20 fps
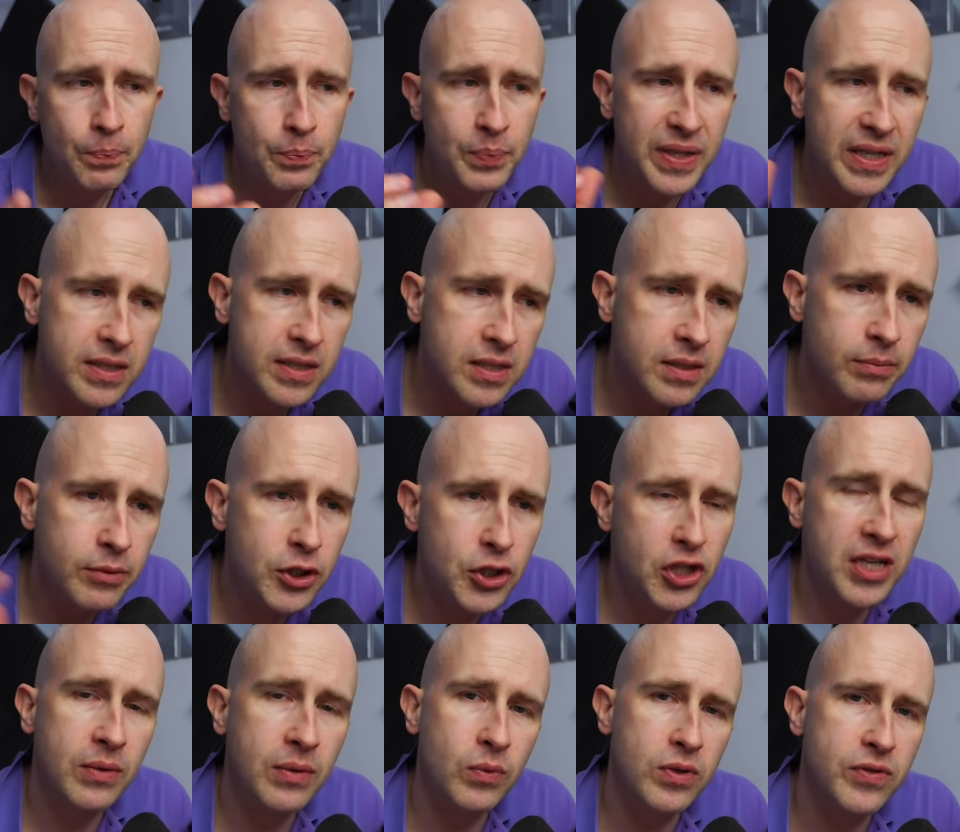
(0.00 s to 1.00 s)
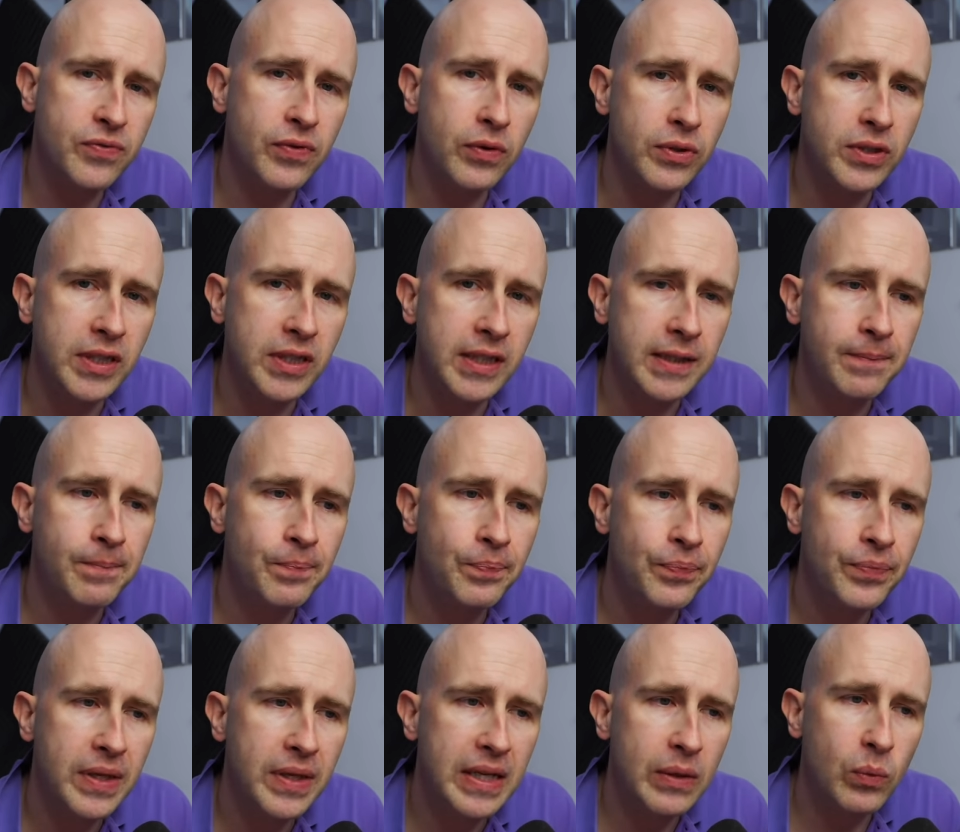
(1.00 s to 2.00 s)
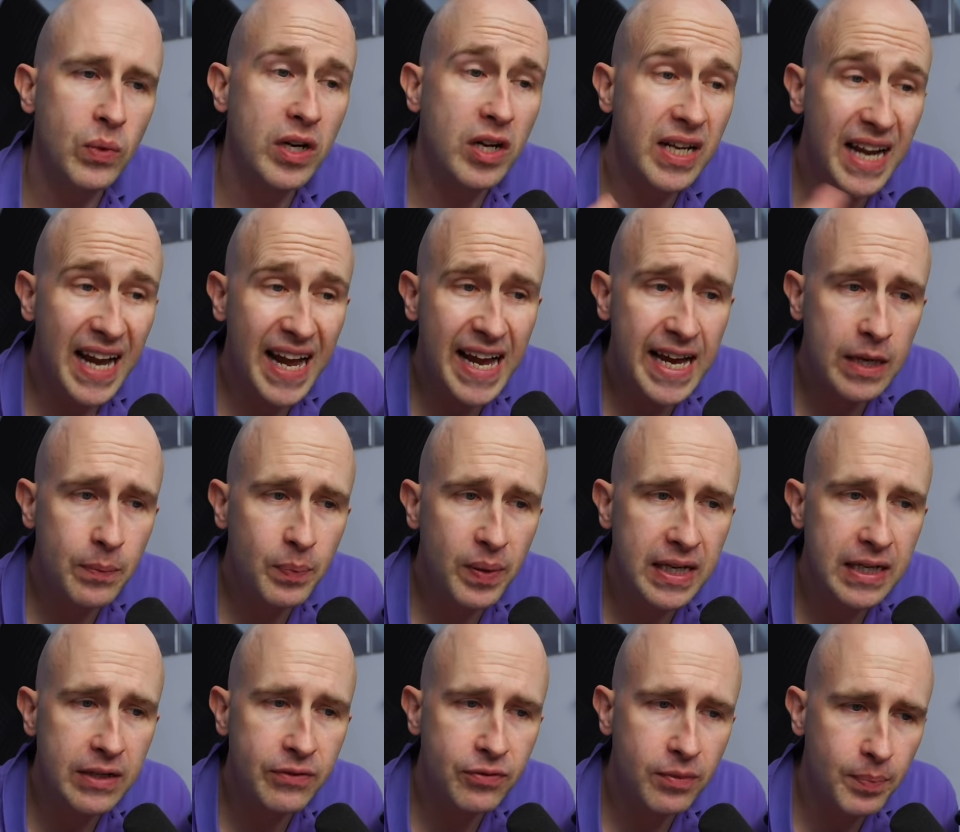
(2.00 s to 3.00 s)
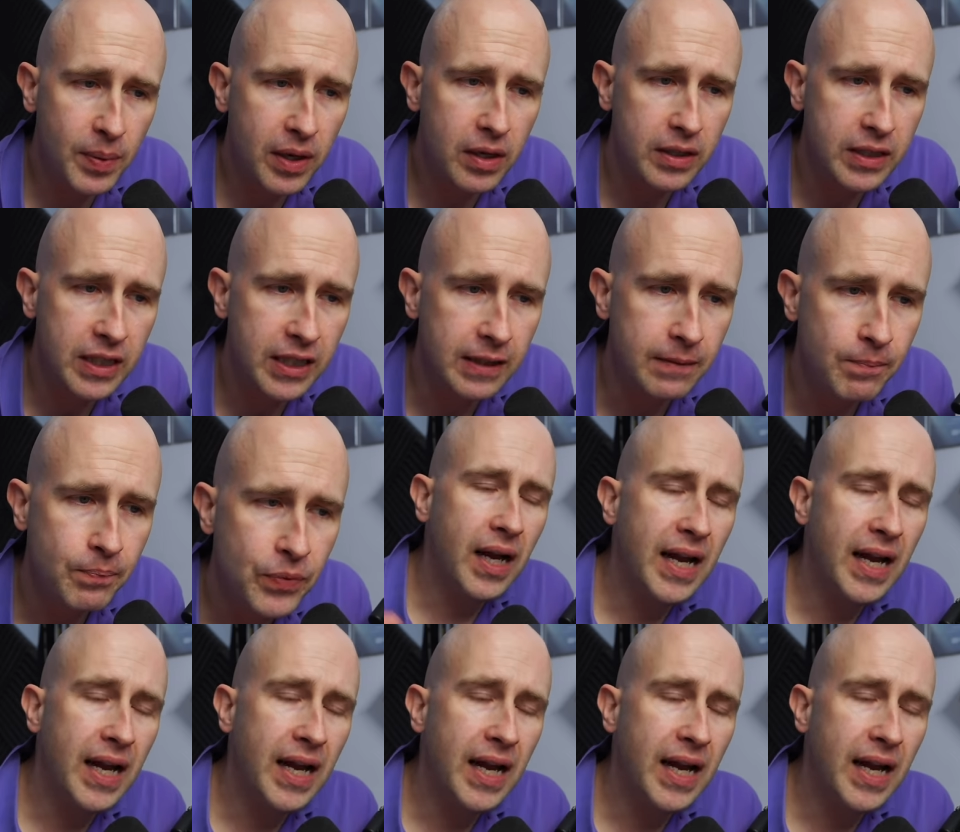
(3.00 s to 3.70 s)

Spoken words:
because the machine was faulty when I had paid for parking.